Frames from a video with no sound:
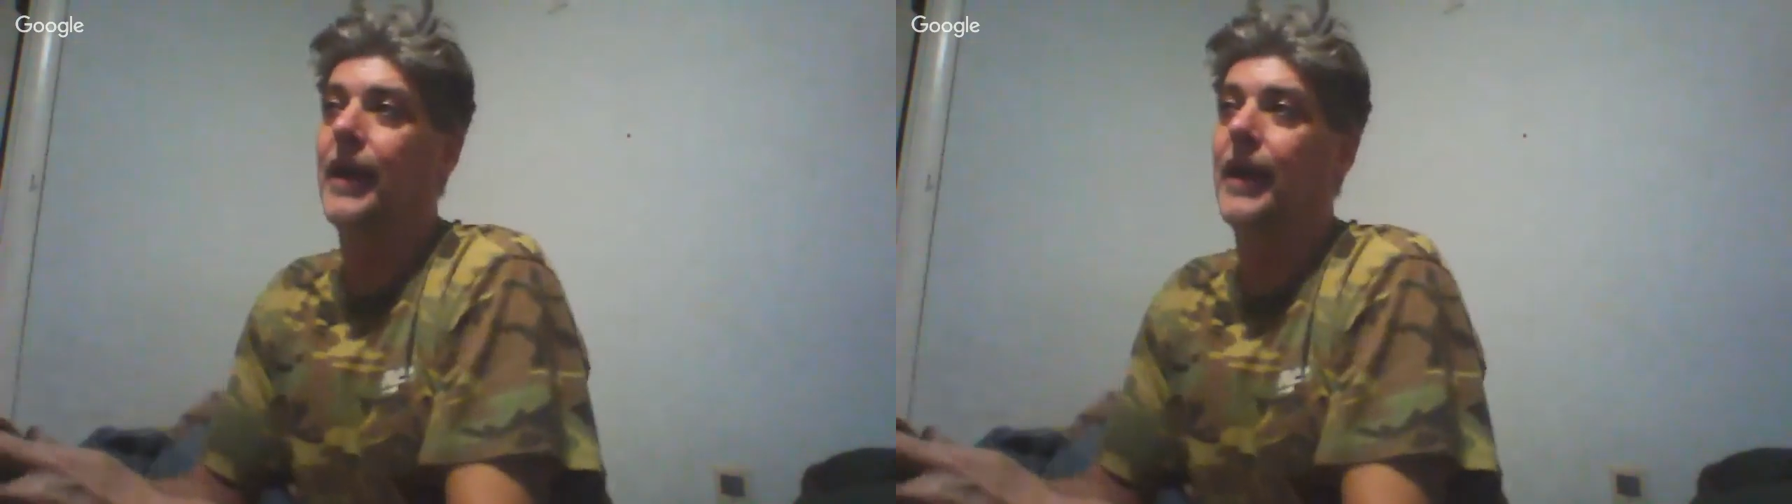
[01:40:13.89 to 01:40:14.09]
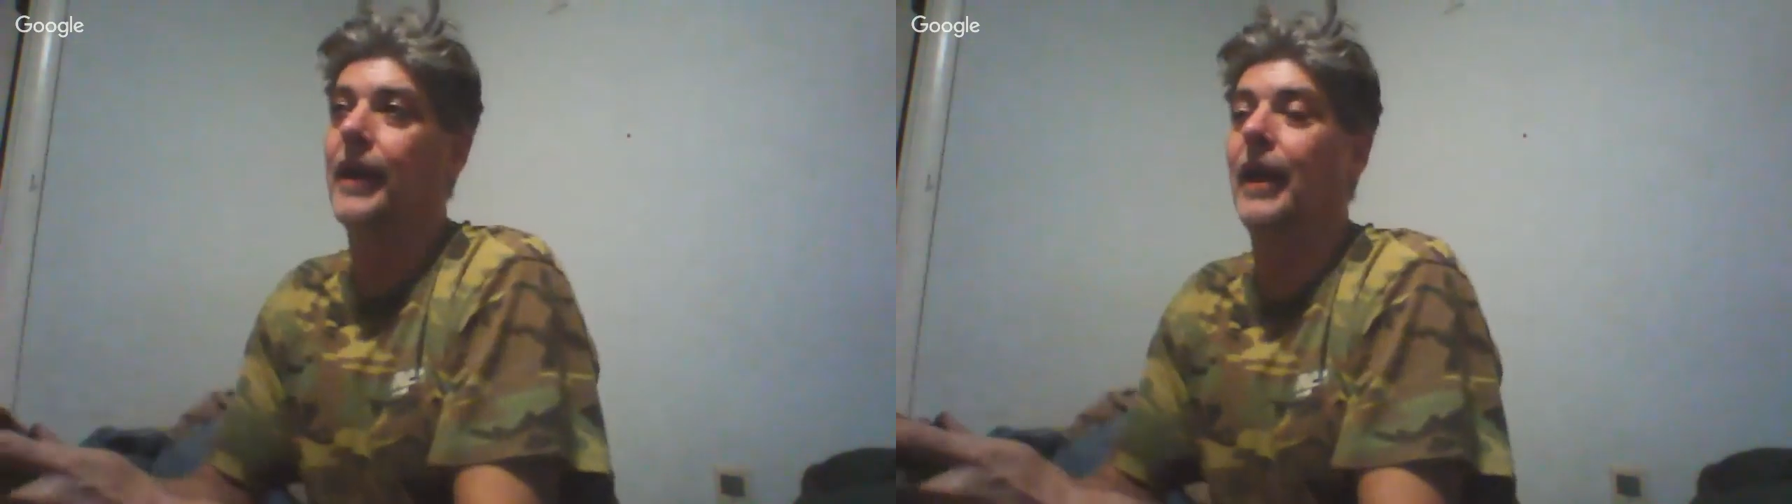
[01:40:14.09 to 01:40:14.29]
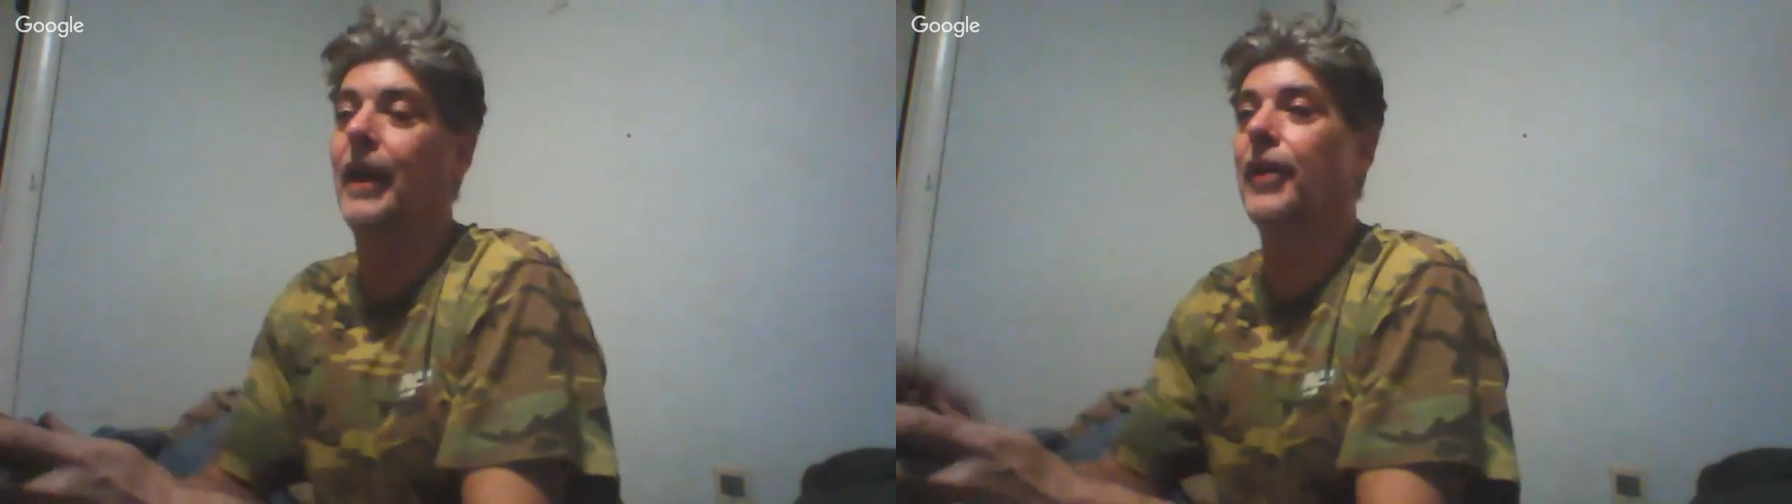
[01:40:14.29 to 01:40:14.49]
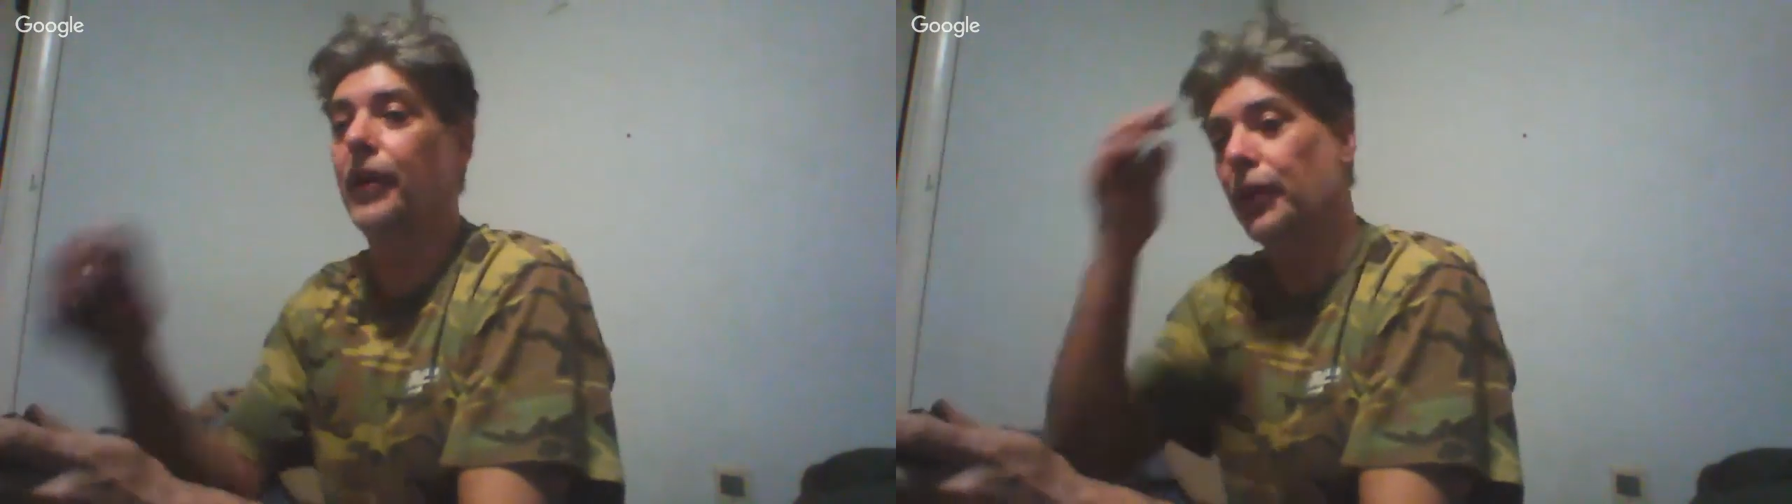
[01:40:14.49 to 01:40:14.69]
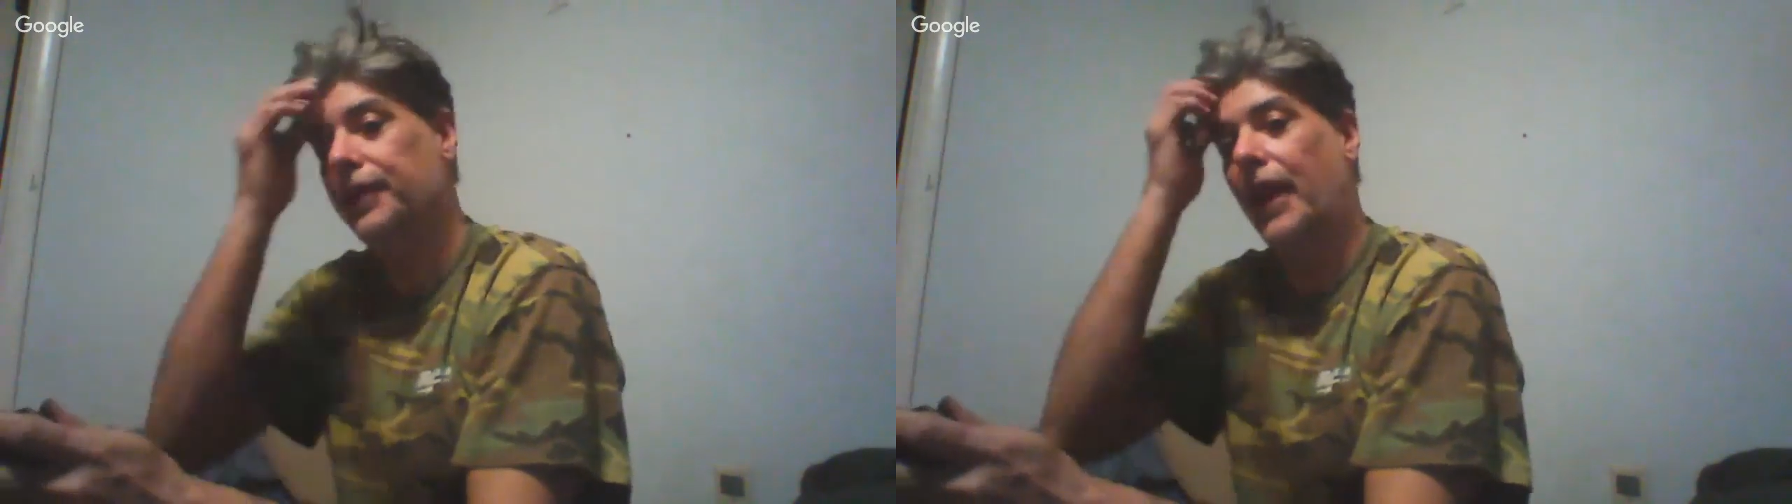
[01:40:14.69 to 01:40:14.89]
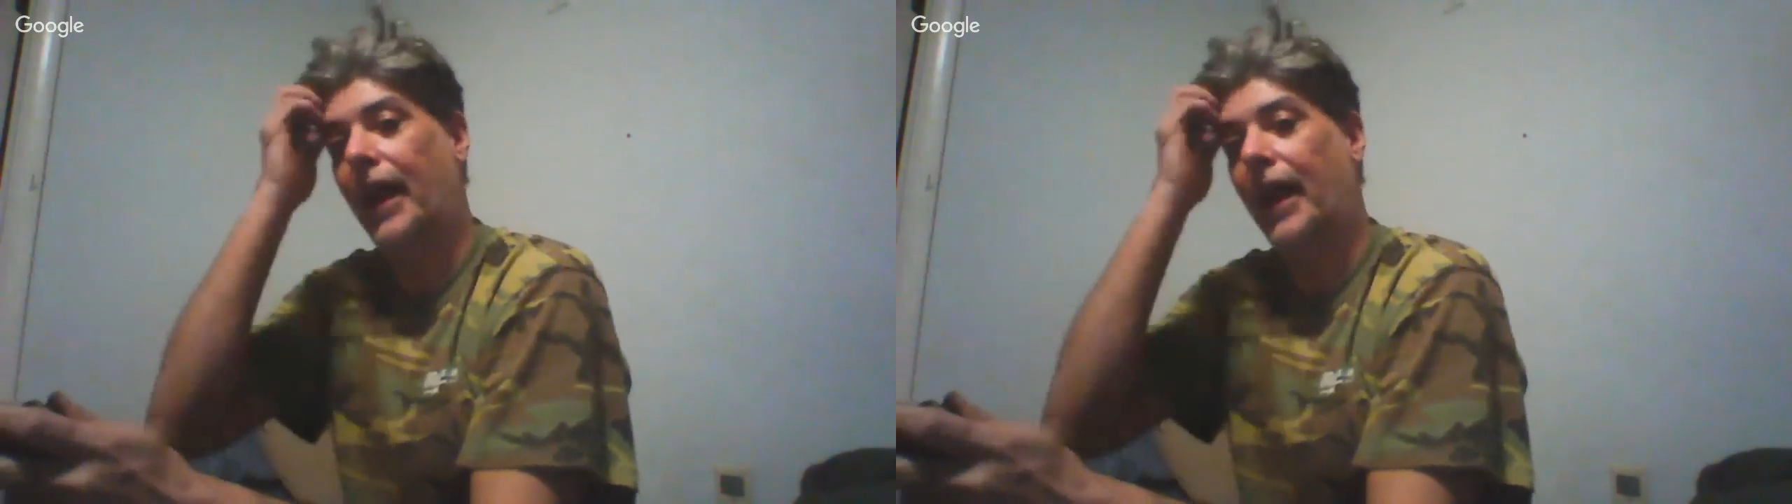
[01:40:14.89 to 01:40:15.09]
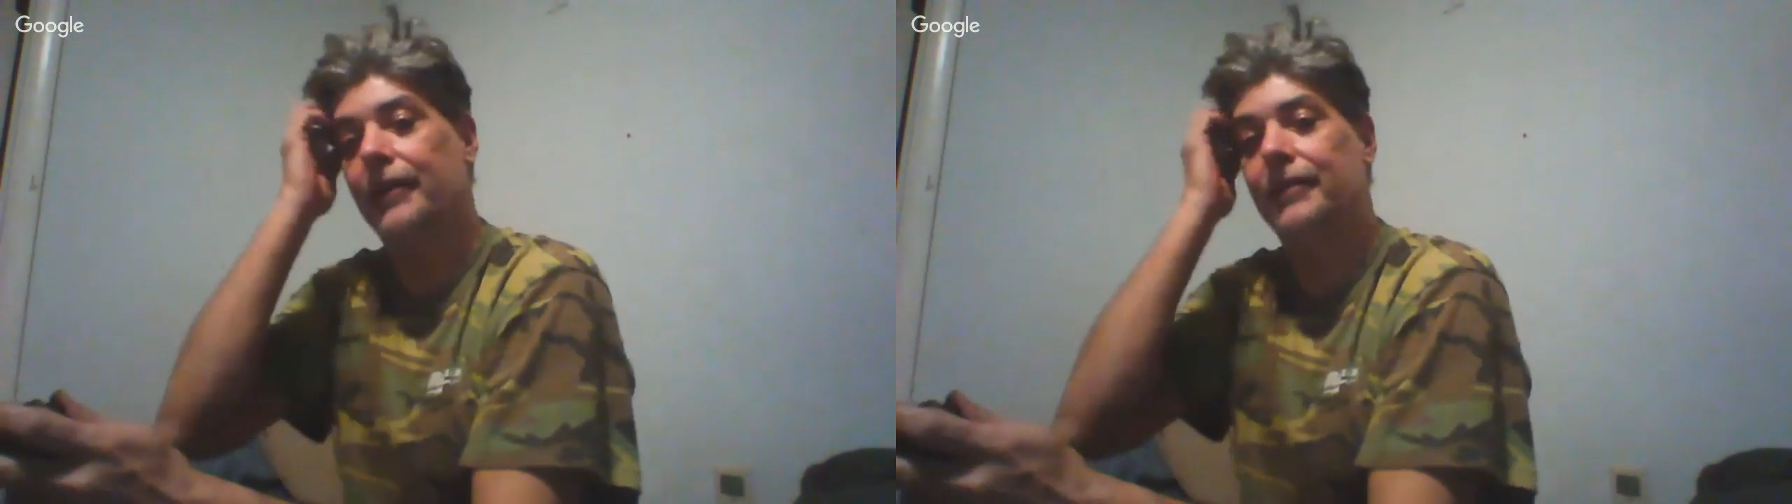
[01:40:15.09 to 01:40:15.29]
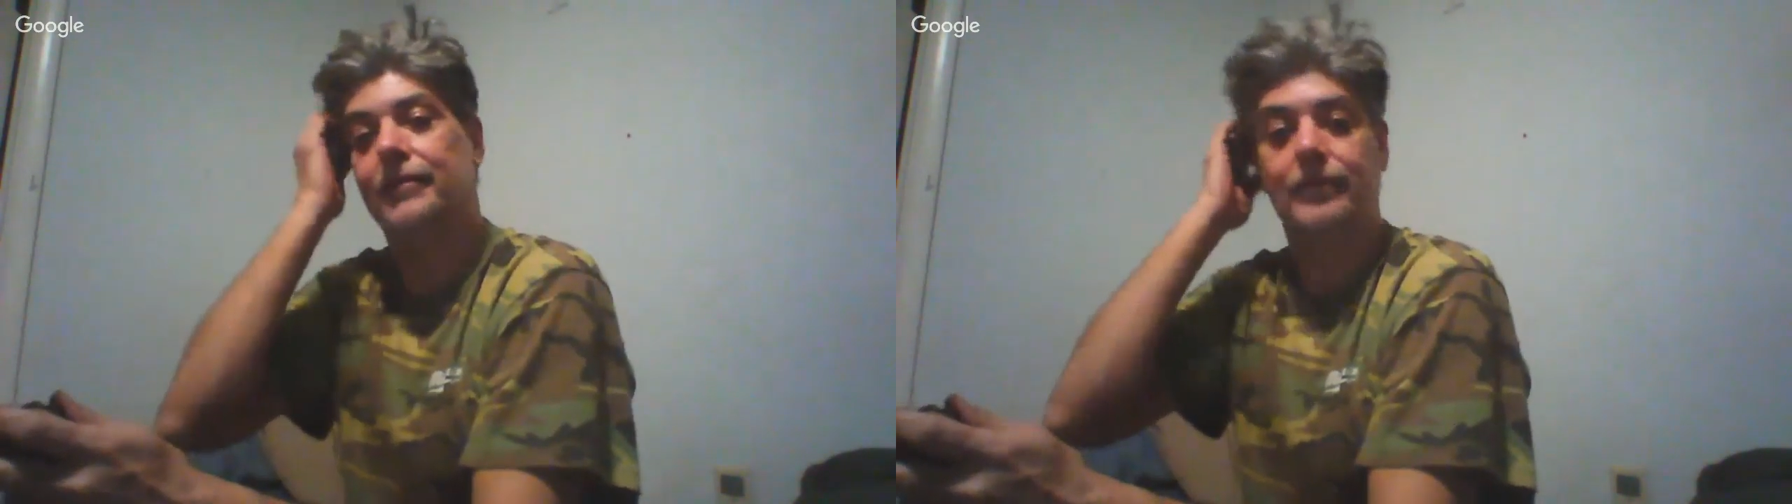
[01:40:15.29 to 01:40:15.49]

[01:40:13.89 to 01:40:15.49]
And I'm done with that.